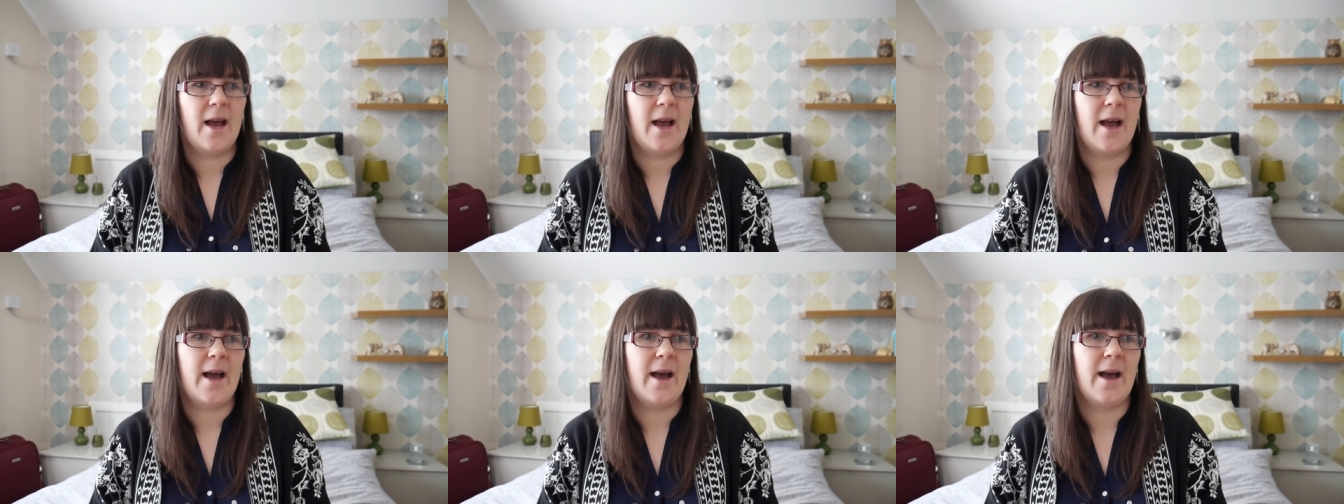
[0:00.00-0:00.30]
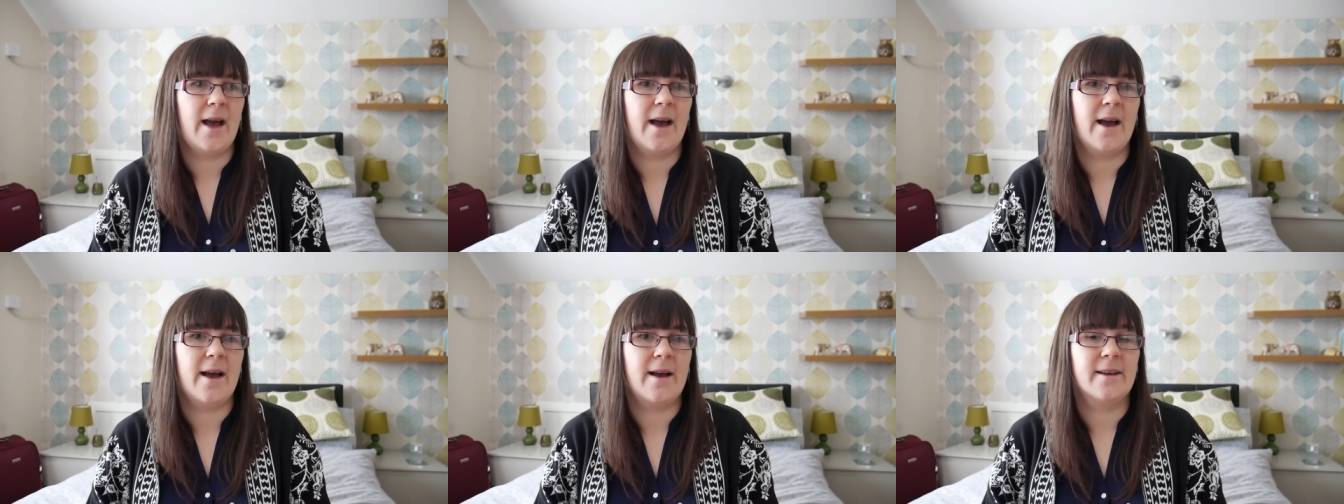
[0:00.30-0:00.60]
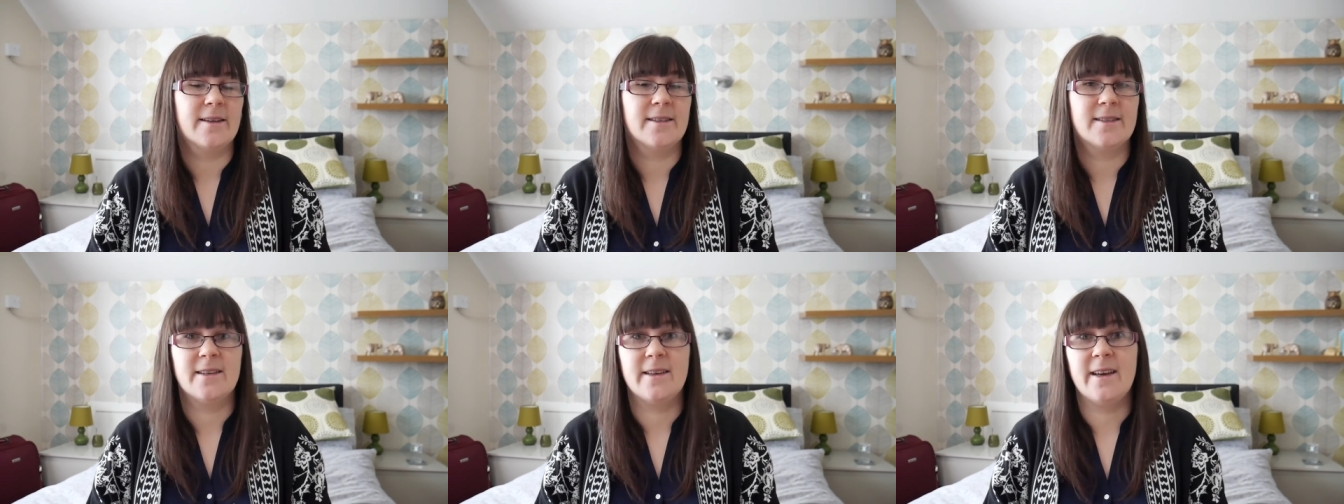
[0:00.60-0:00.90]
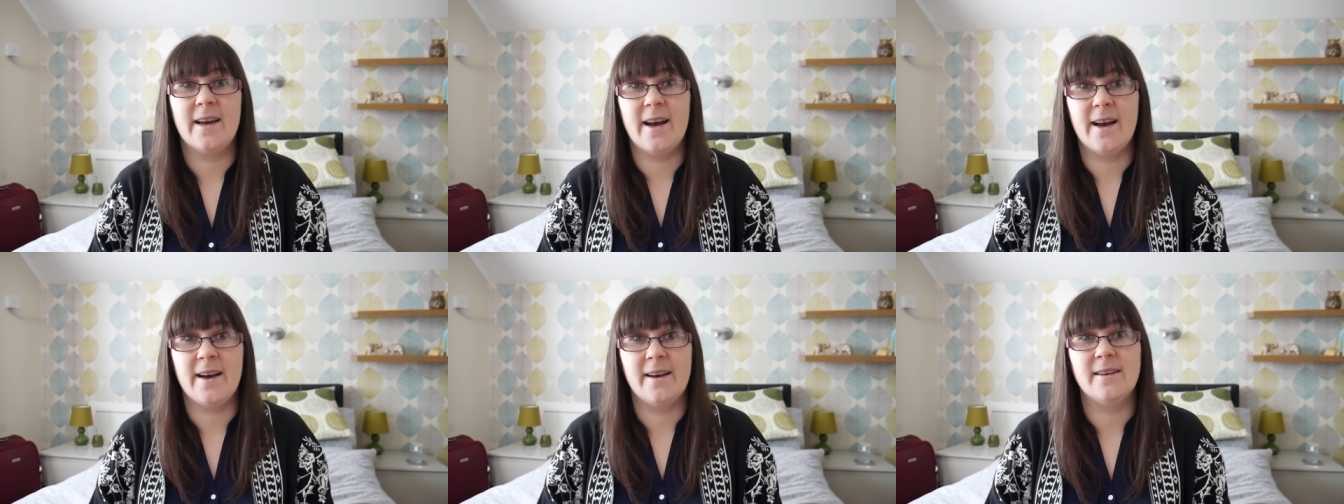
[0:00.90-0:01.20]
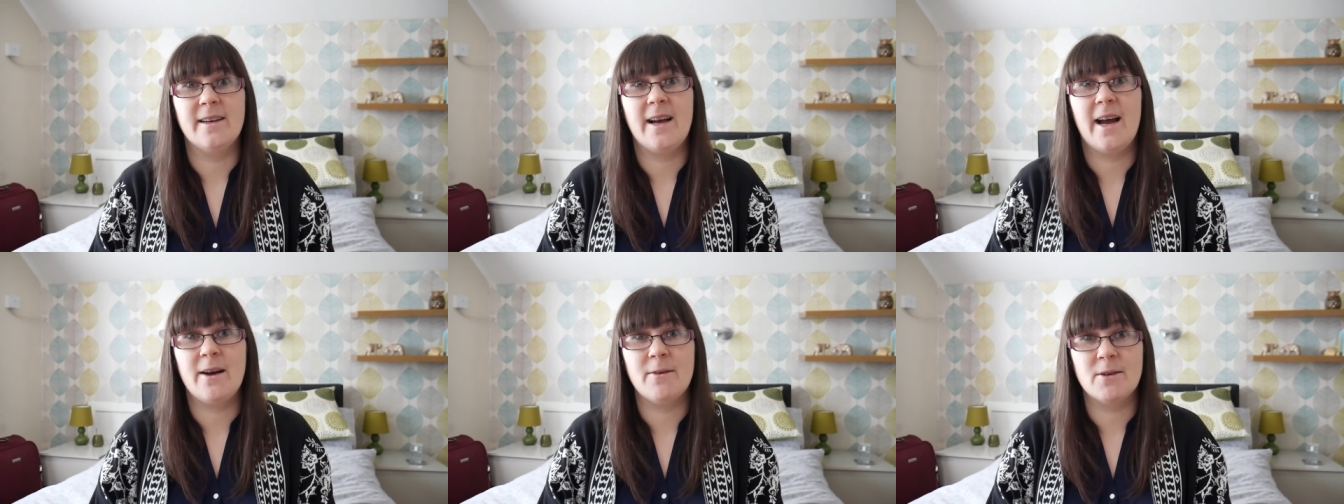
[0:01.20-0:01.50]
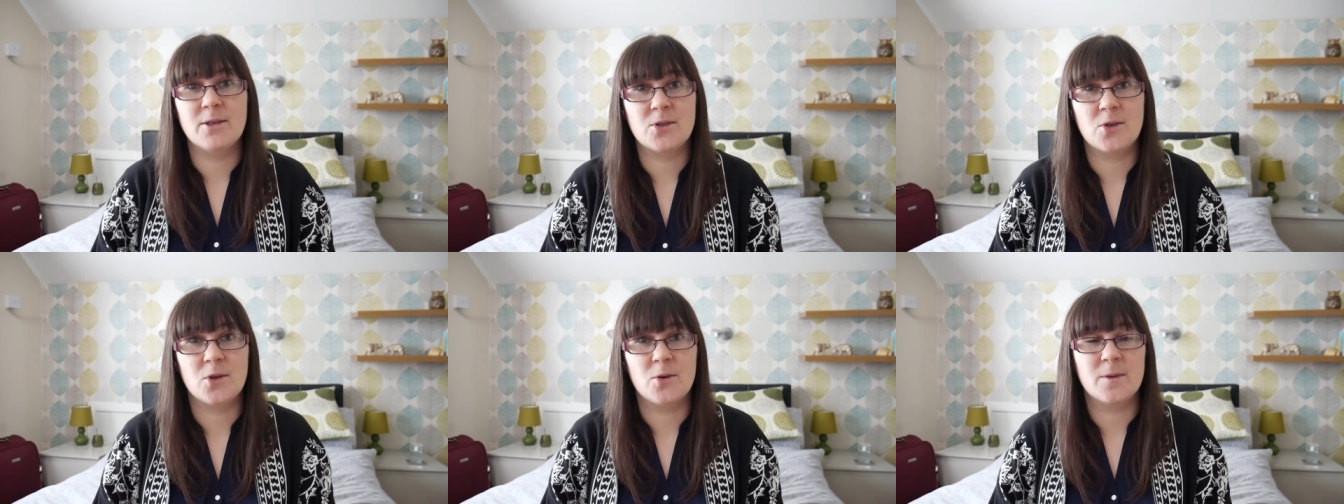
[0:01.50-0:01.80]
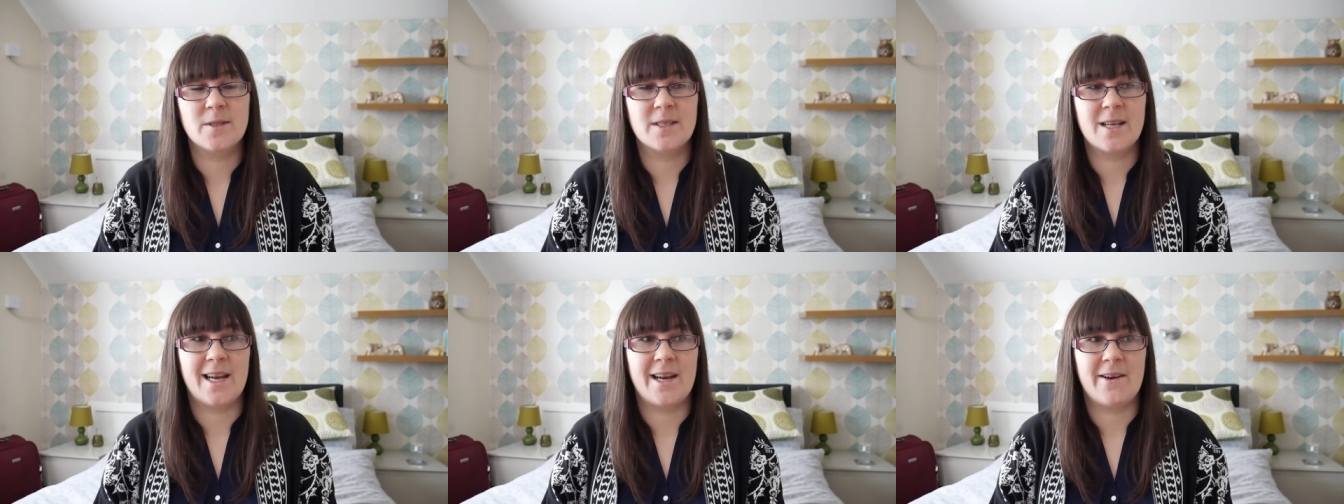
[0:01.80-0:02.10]
Uh, so yeah, our store
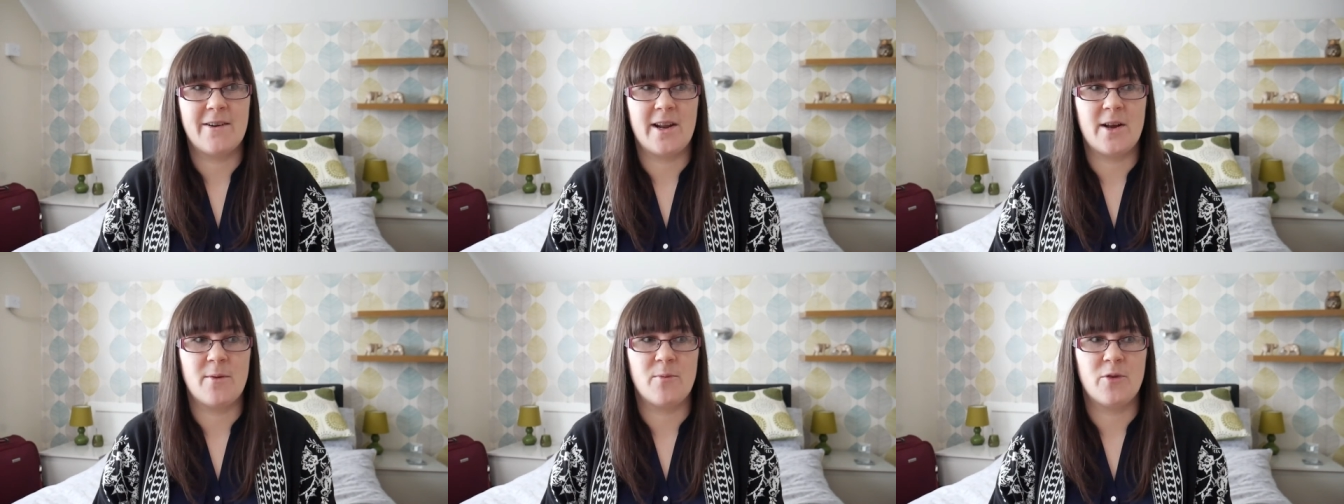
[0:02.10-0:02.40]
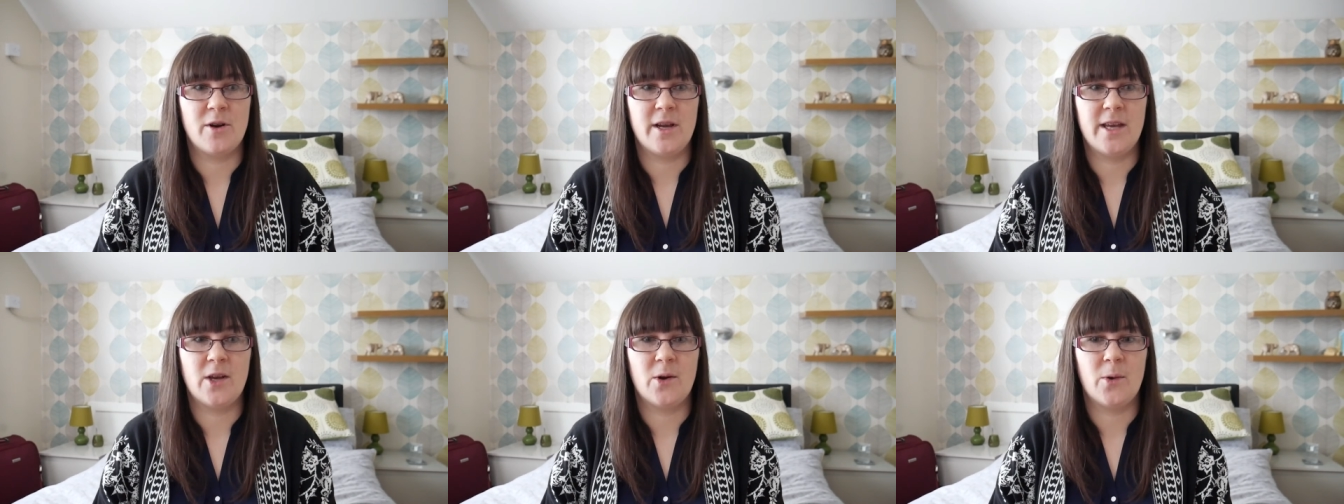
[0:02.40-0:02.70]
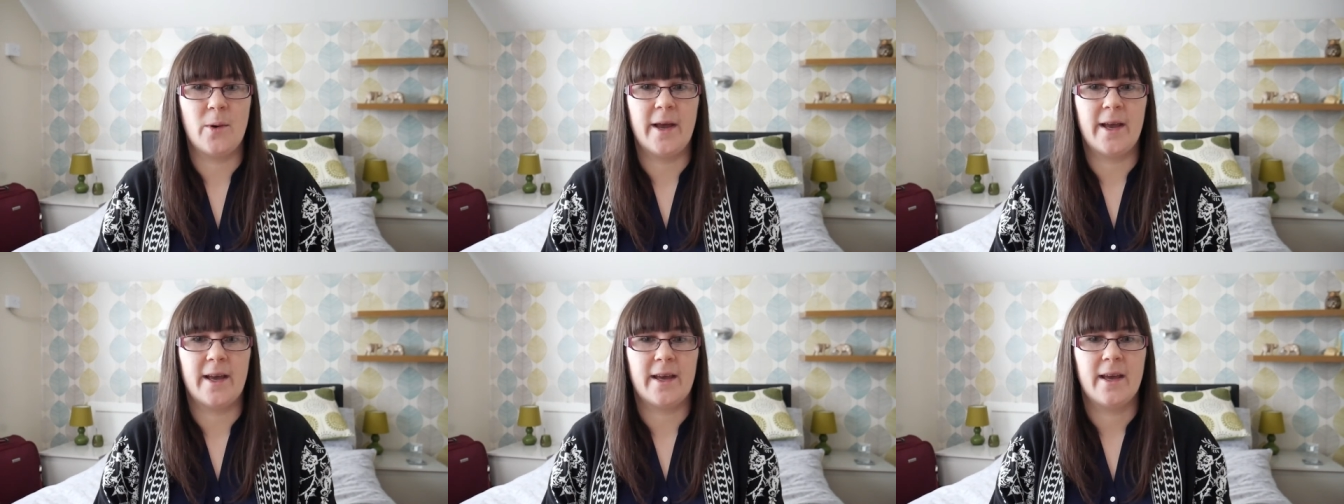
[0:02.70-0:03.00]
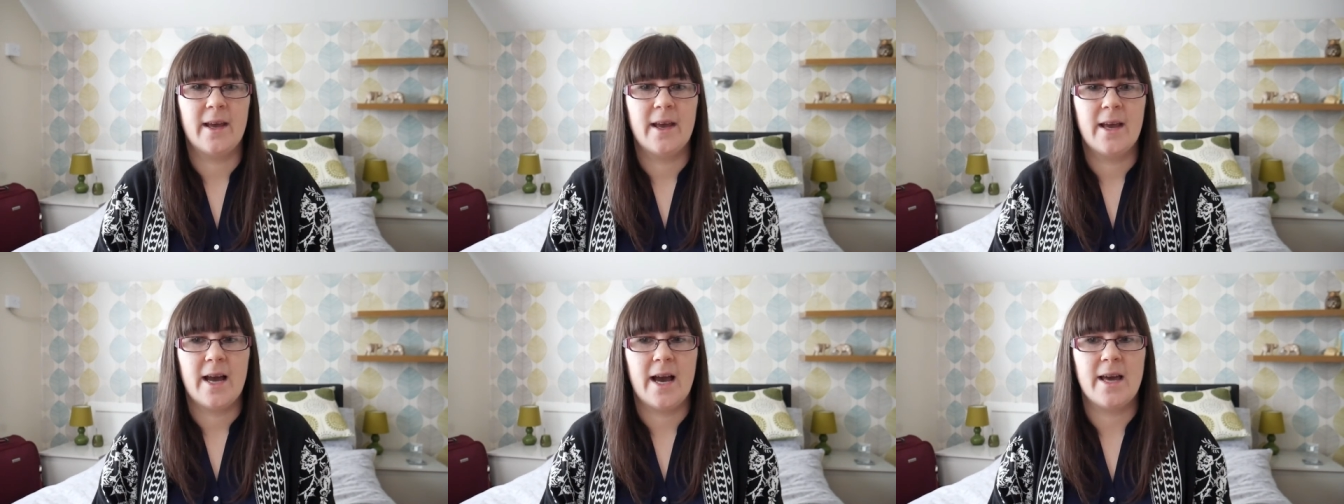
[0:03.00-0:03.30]
was clearing out pretty quick.